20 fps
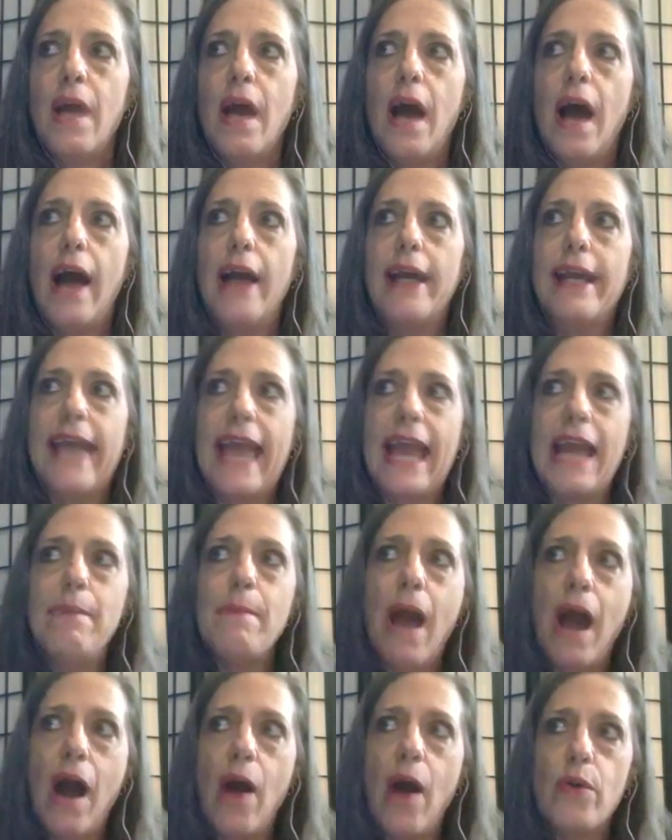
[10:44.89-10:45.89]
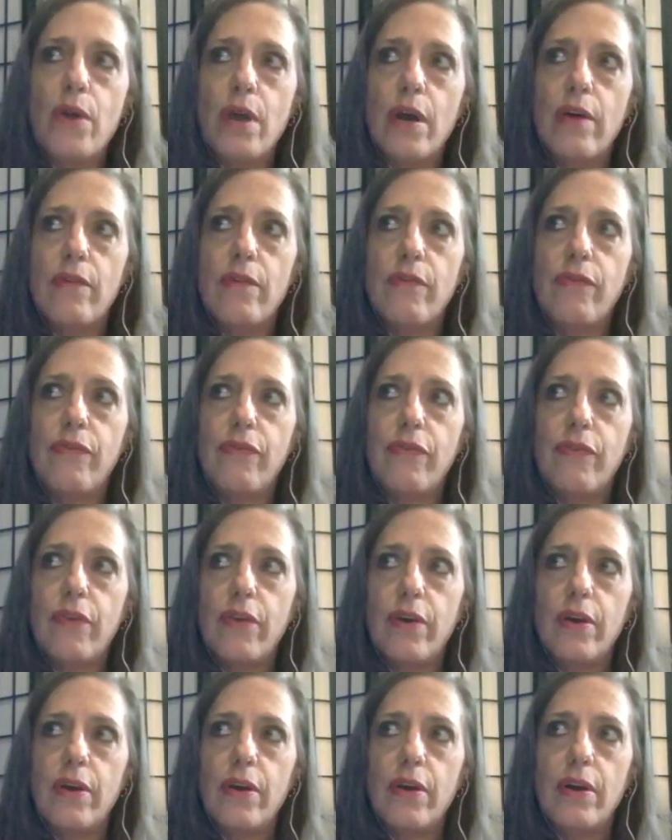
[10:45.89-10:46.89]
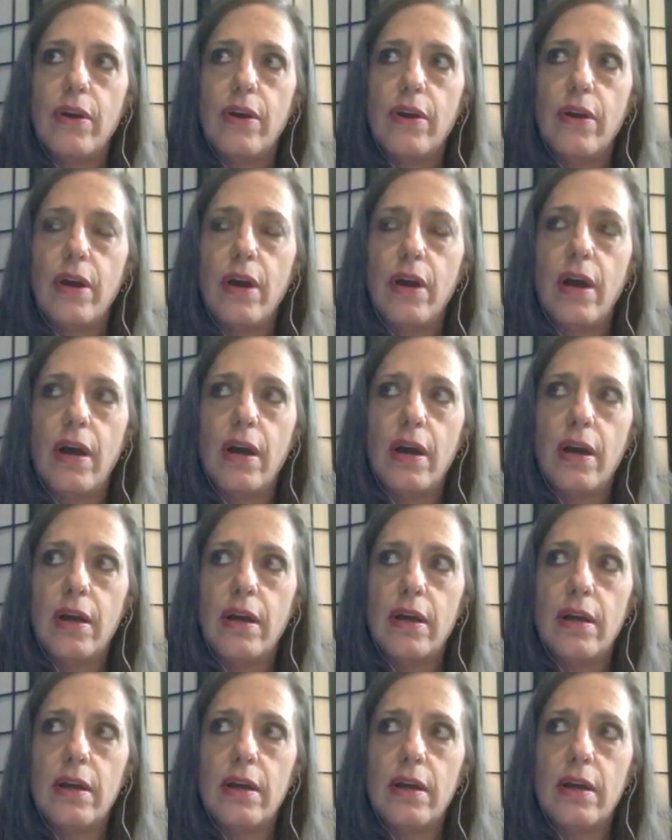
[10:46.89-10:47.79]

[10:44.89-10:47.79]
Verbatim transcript: I came out of uh,